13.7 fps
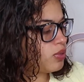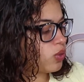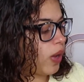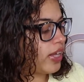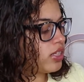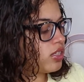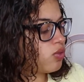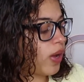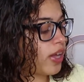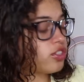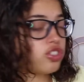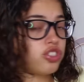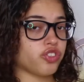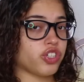So I
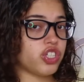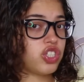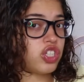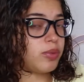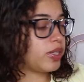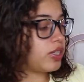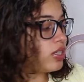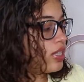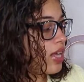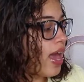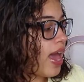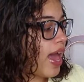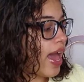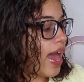swatched 3 shimmers
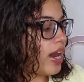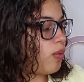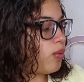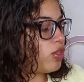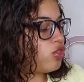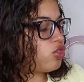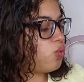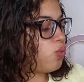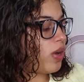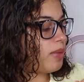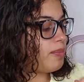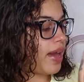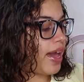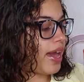and I want to do
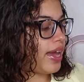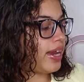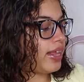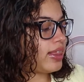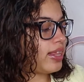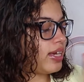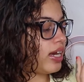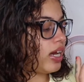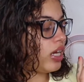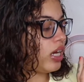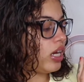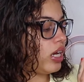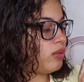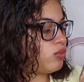1 matte, and I think
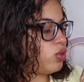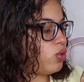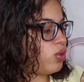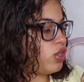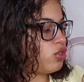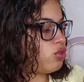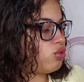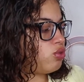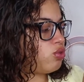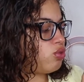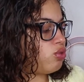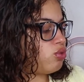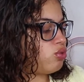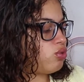I'm going to
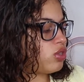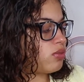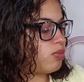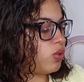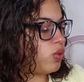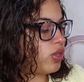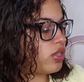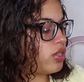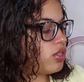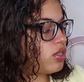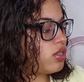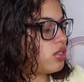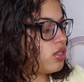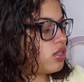do
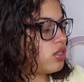S'mores.